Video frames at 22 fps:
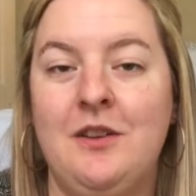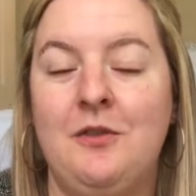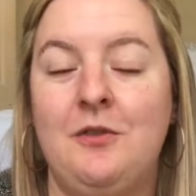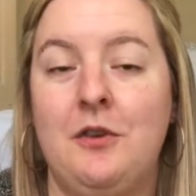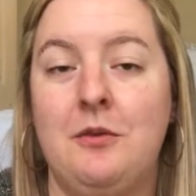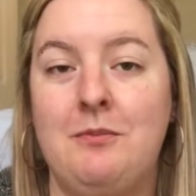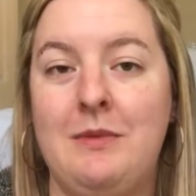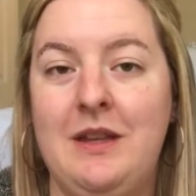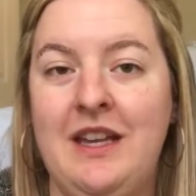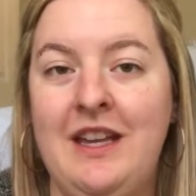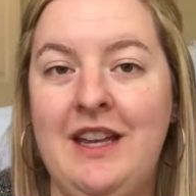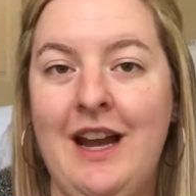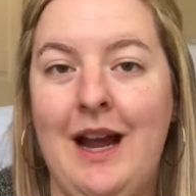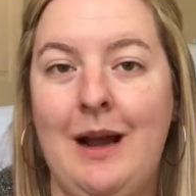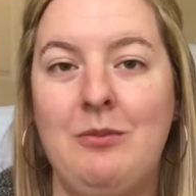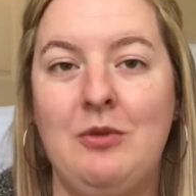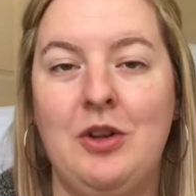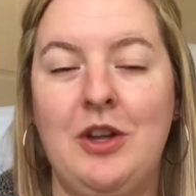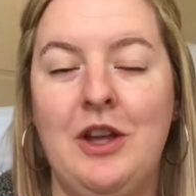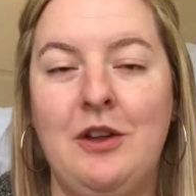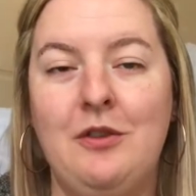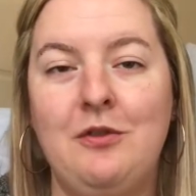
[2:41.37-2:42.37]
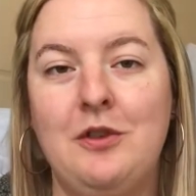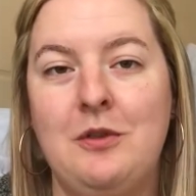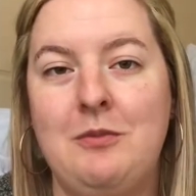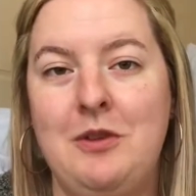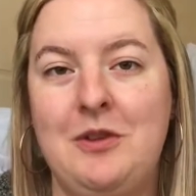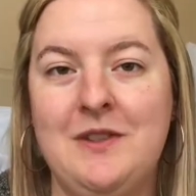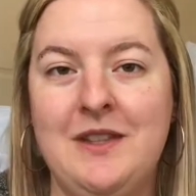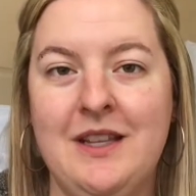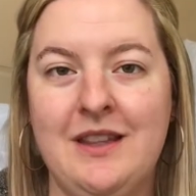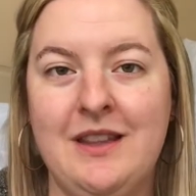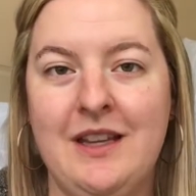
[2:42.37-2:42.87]
For me, I'm looking for
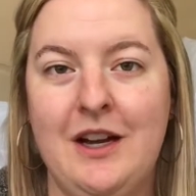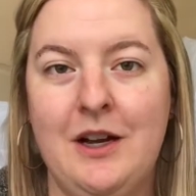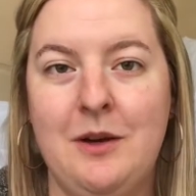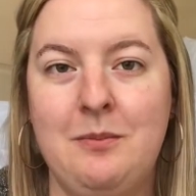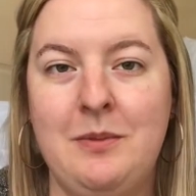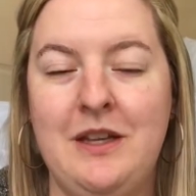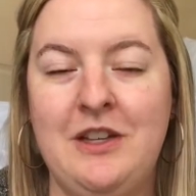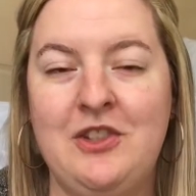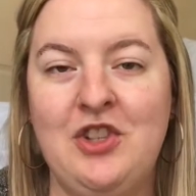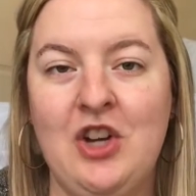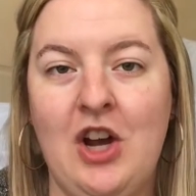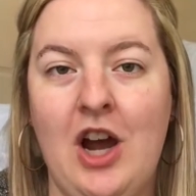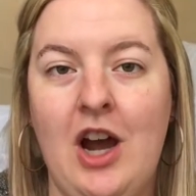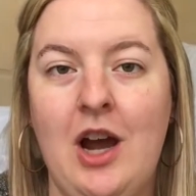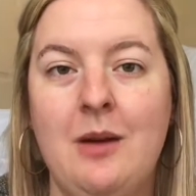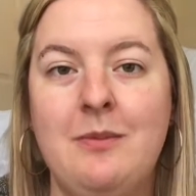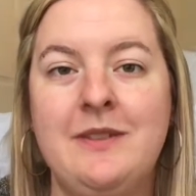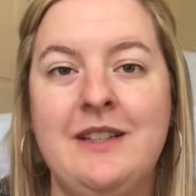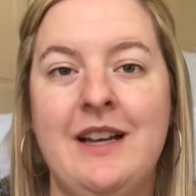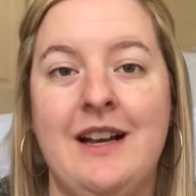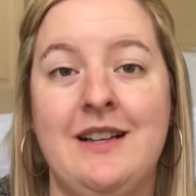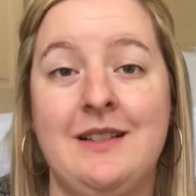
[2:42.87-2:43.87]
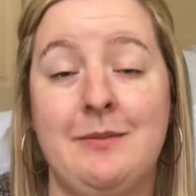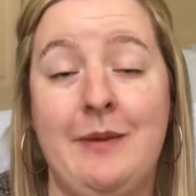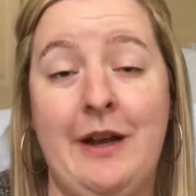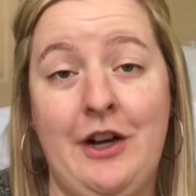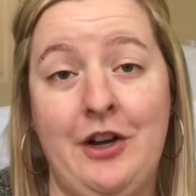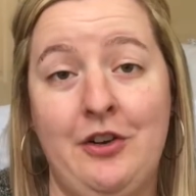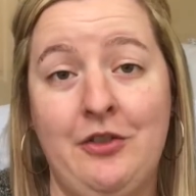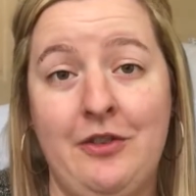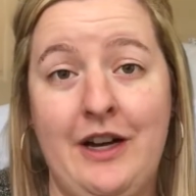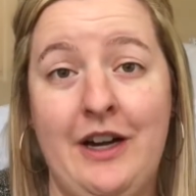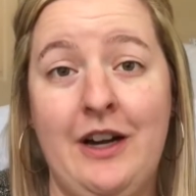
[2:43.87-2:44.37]
music therapy jobs as my
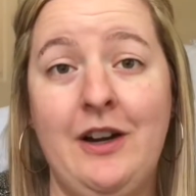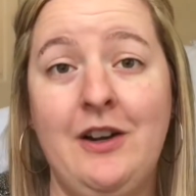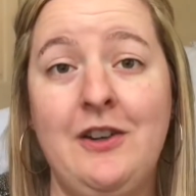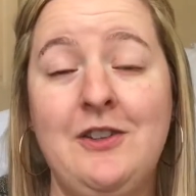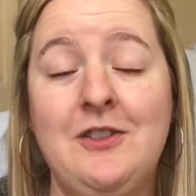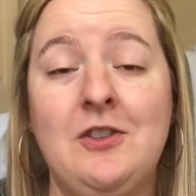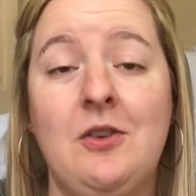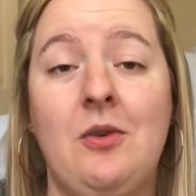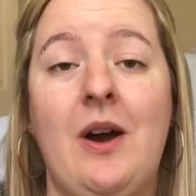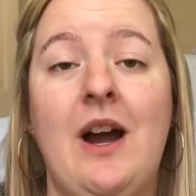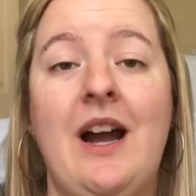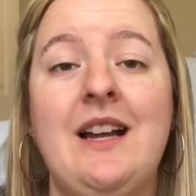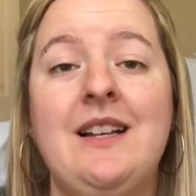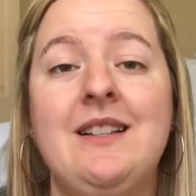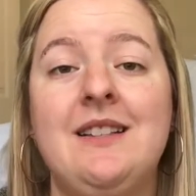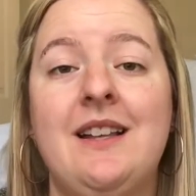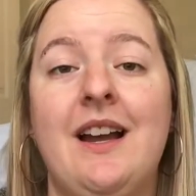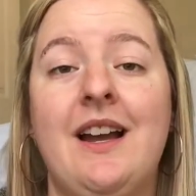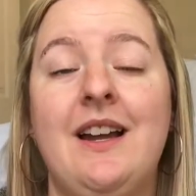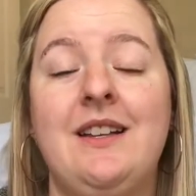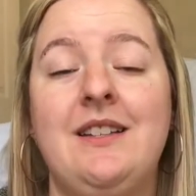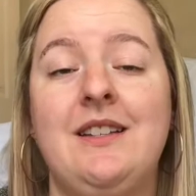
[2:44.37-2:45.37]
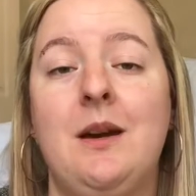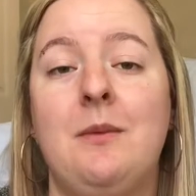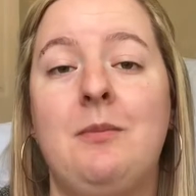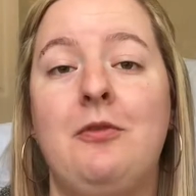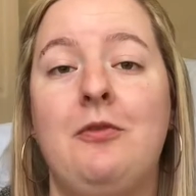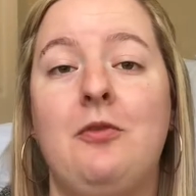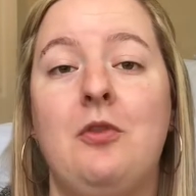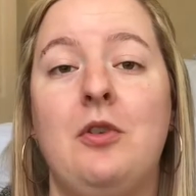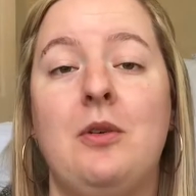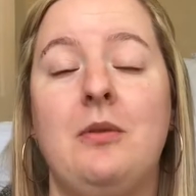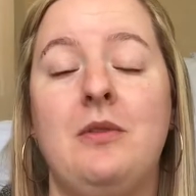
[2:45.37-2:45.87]
career, so I signed up
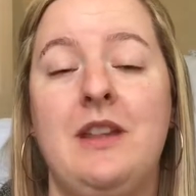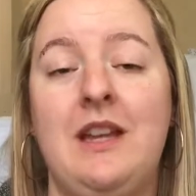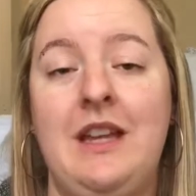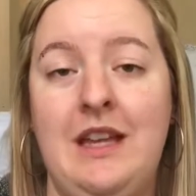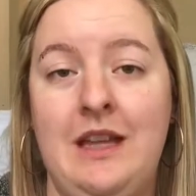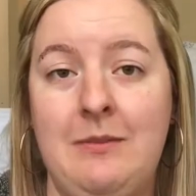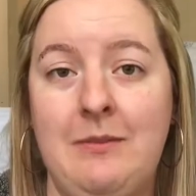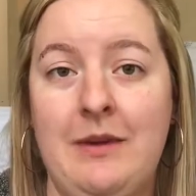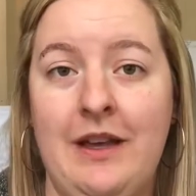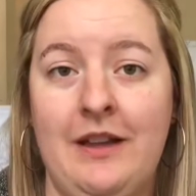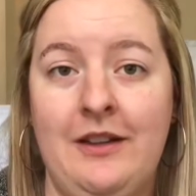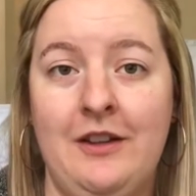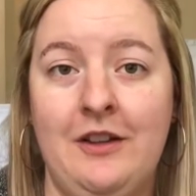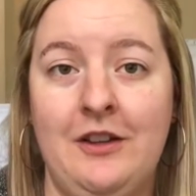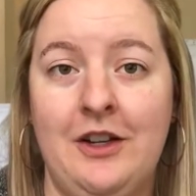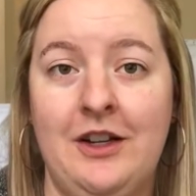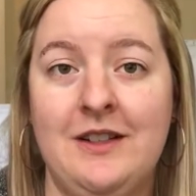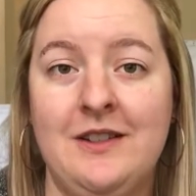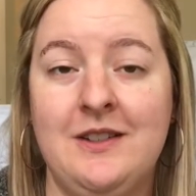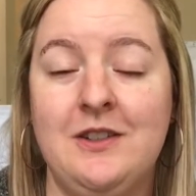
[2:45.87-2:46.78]
for the email alerts.